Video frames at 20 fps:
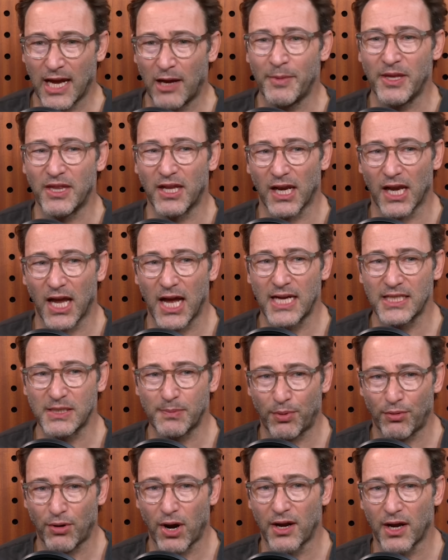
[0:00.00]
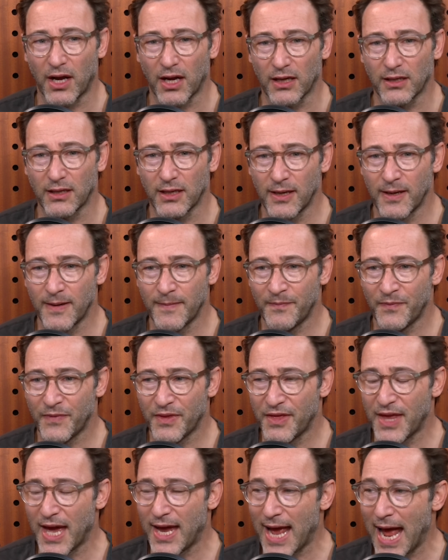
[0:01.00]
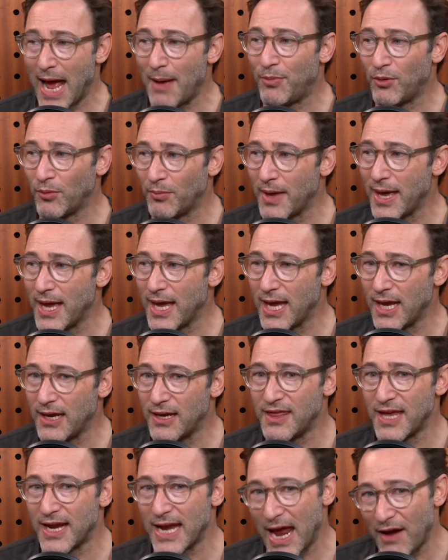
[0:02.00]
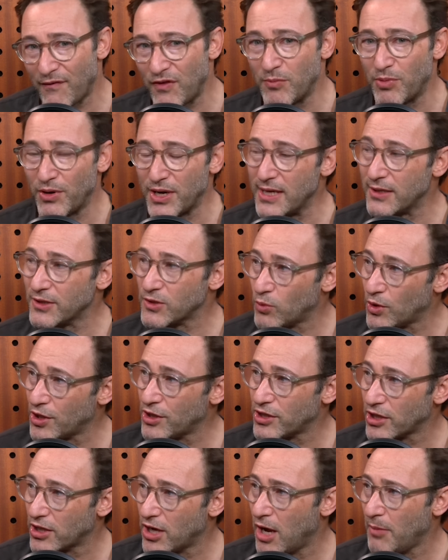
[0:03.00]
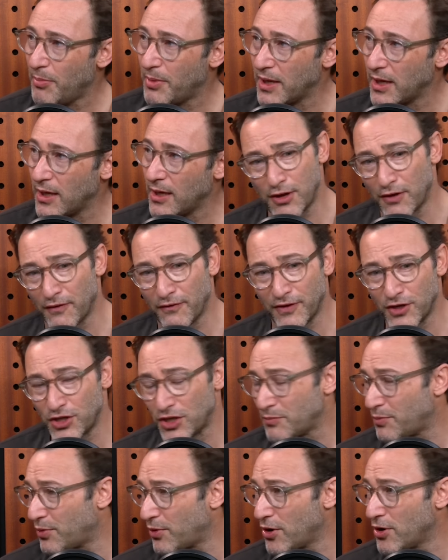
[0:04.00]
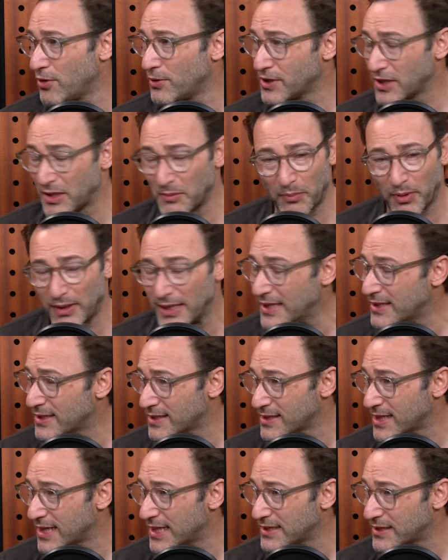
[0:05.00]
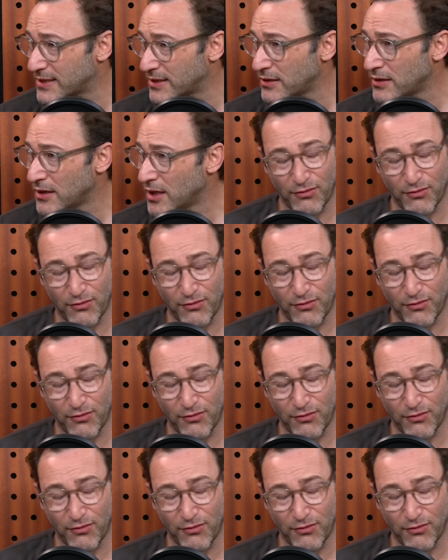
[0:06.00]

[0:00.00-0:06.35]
tell me the last product that Apple made that everybody else wanted to copy. Their Vision Pro is a complete disaster.